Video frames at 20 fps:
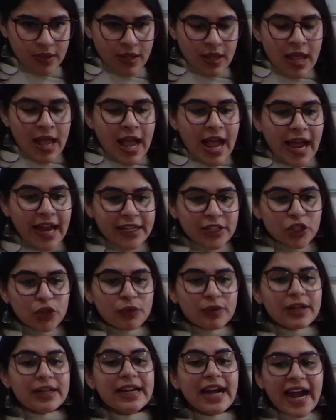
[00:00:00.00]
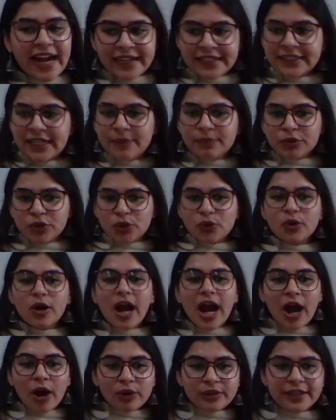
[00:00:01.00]
And you will guide them through
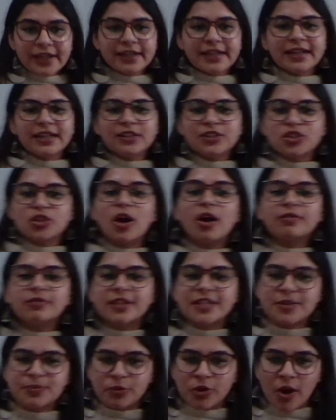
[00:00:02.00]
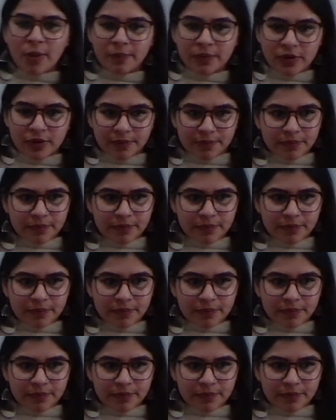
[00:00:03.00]
how they can solve this problem.